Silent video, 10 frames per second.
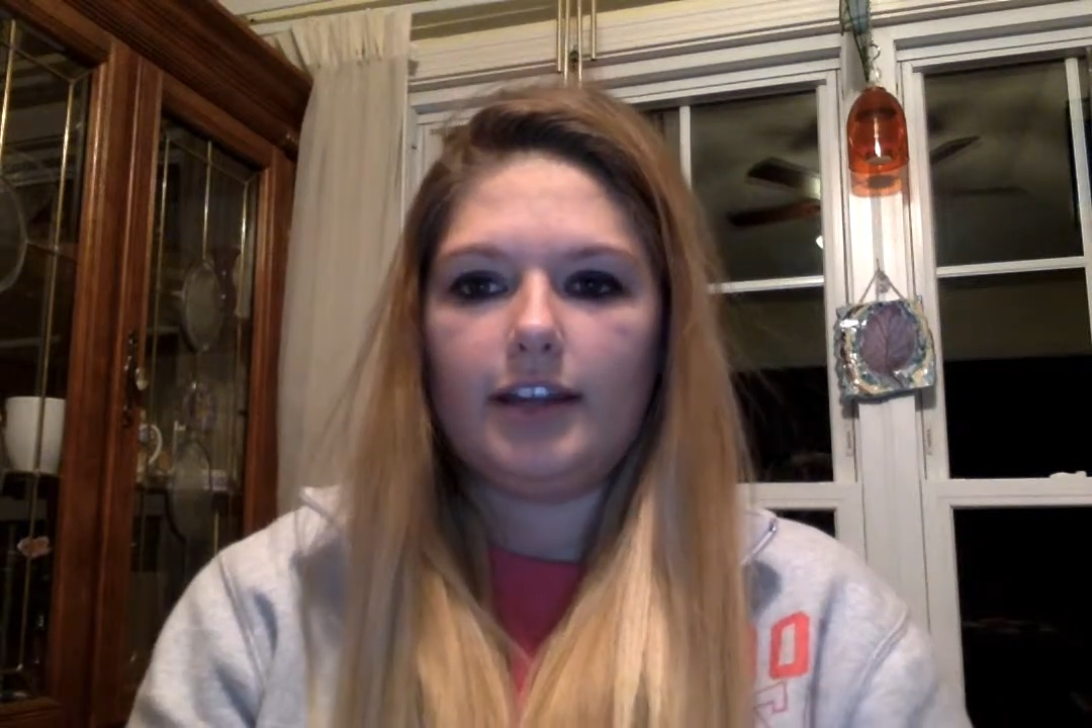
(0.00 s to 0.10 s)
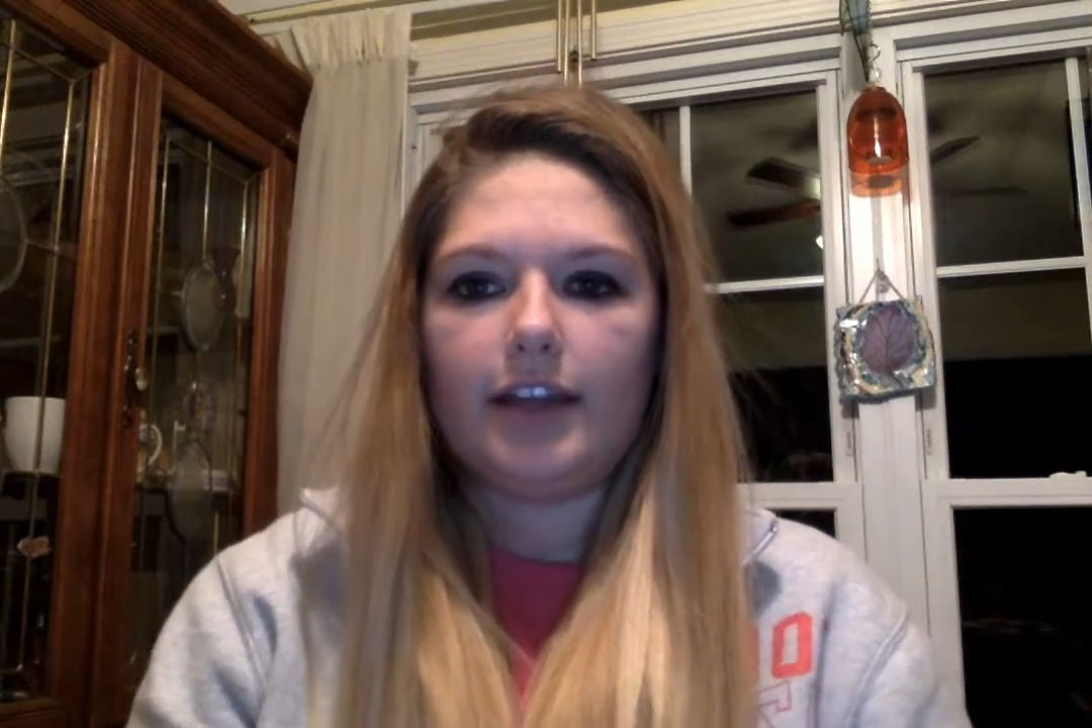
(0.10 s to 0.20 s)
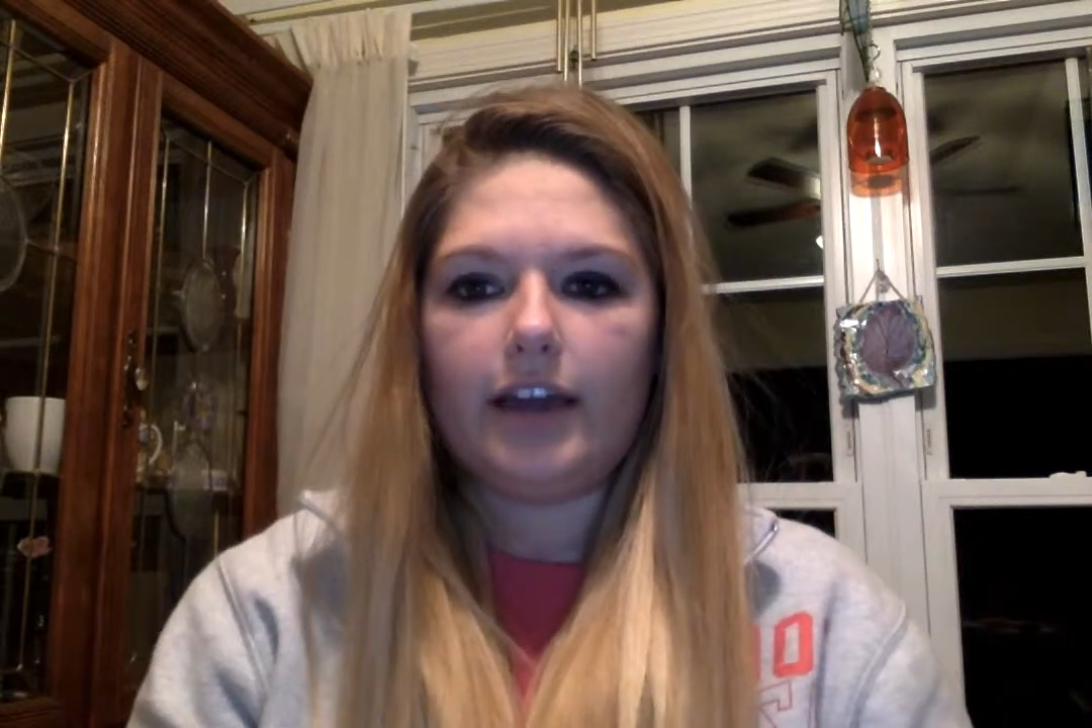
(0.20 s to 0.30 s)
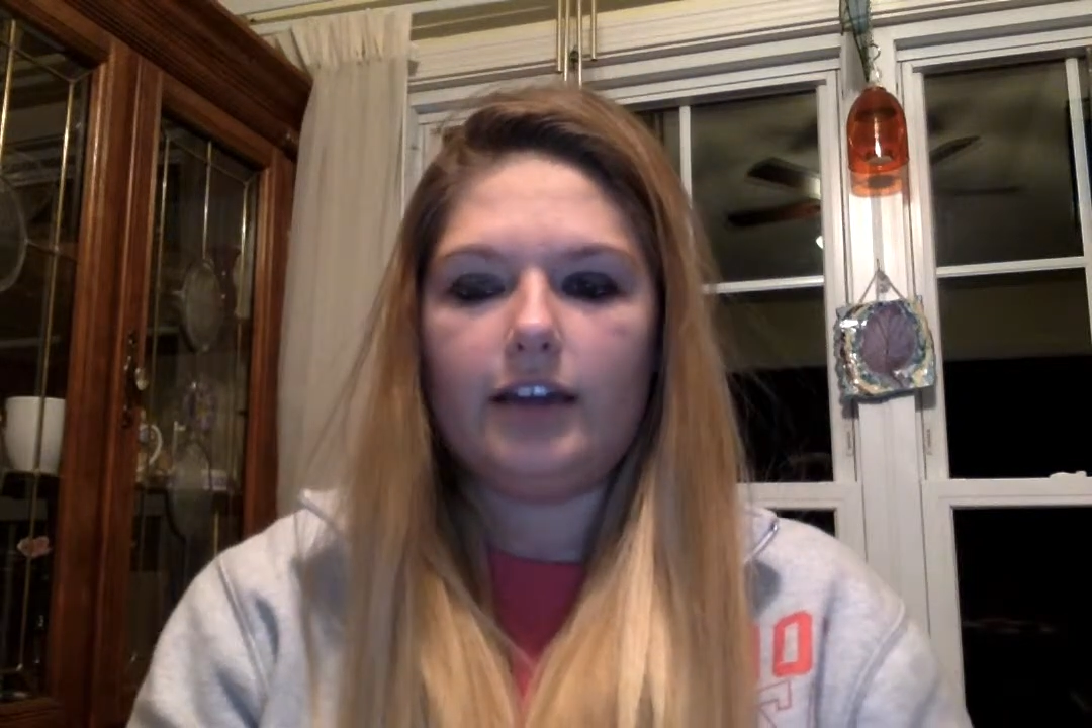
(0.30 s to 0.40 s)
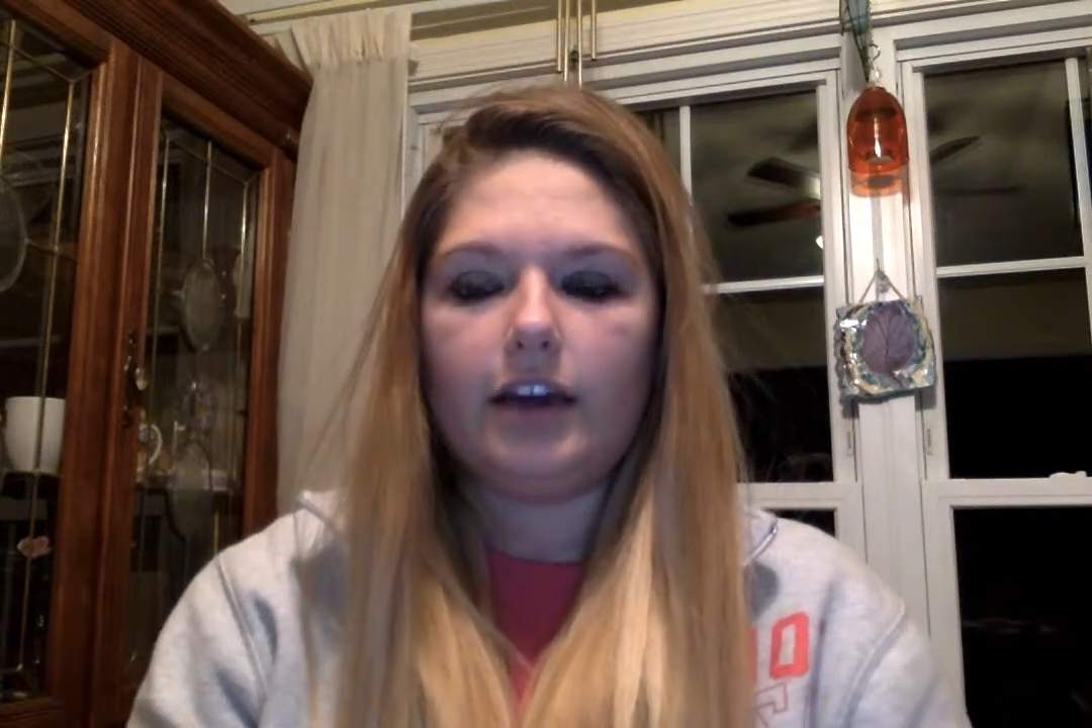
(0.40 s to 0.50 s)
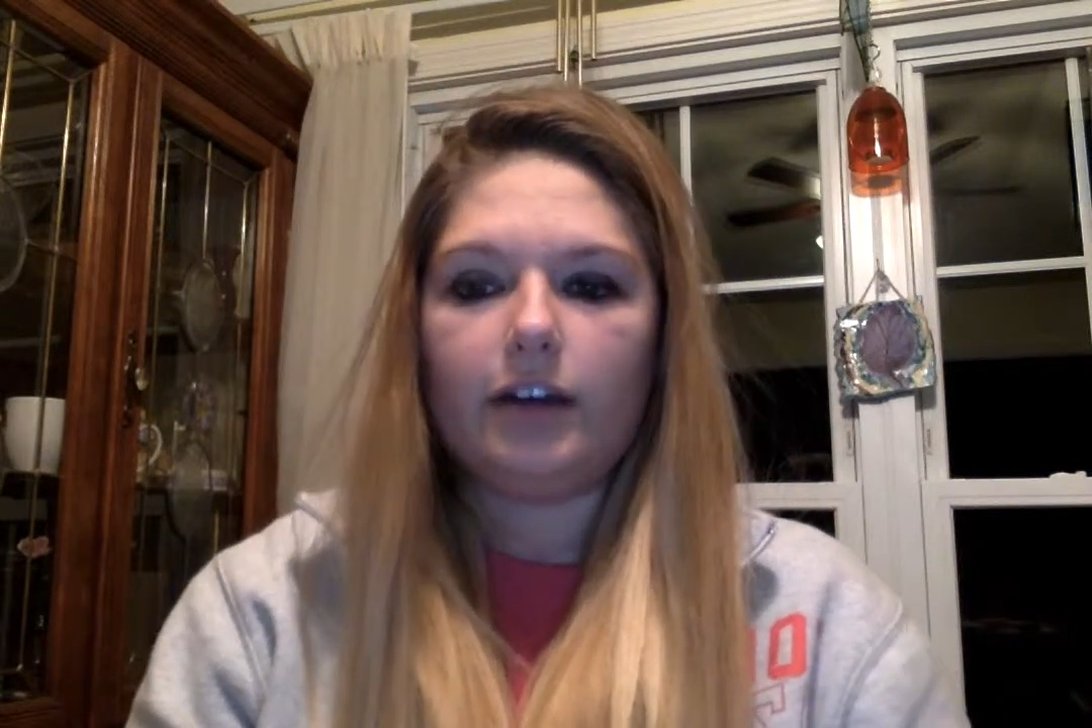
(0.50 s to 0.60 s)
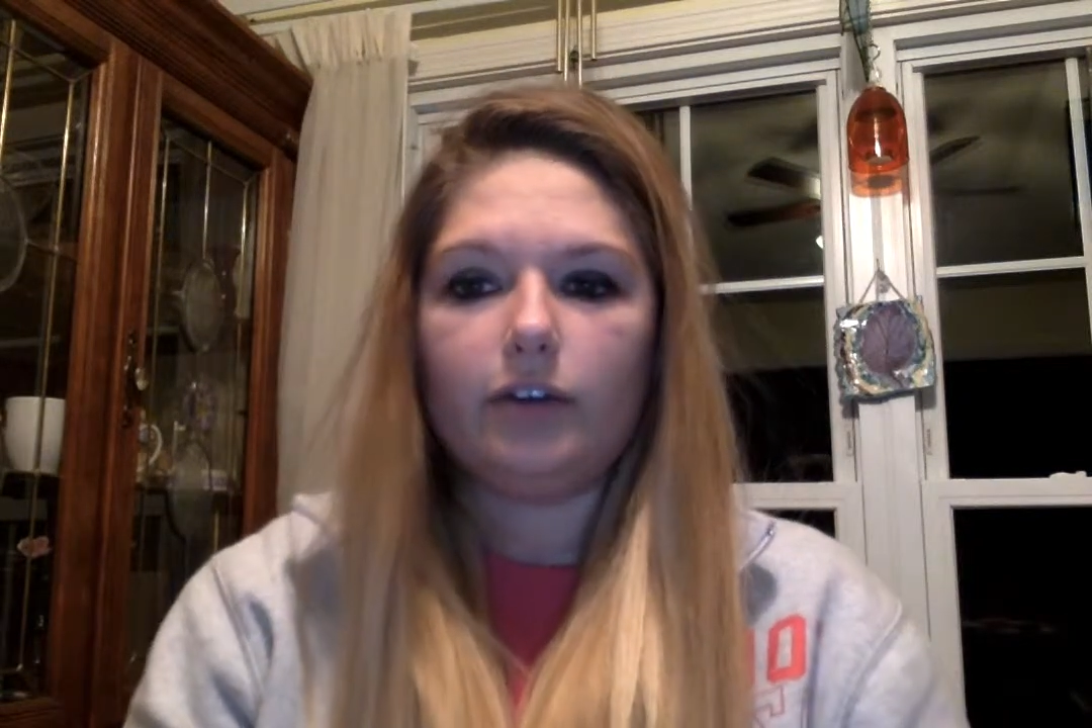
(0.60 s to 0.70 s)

and that not